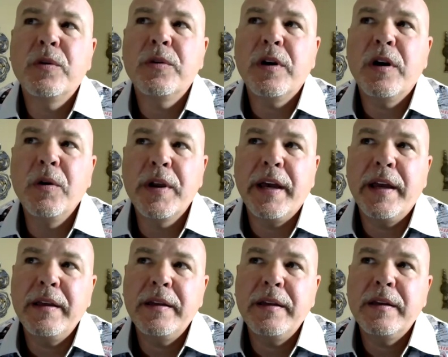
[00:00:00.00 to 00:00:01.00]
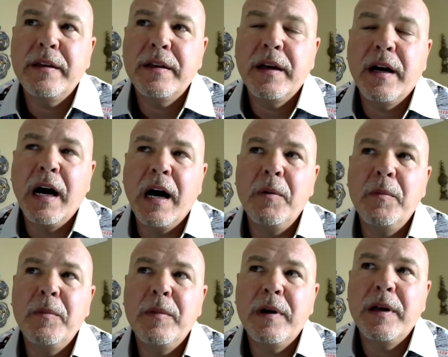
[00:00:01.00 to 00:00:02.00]
so okay,
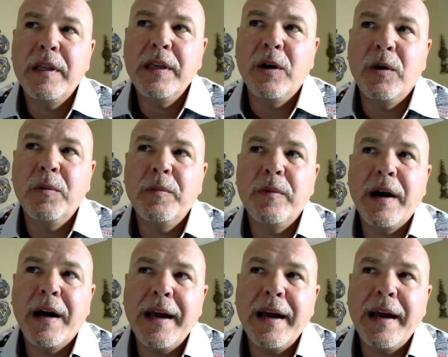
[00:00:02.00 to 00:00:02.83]
um, you know,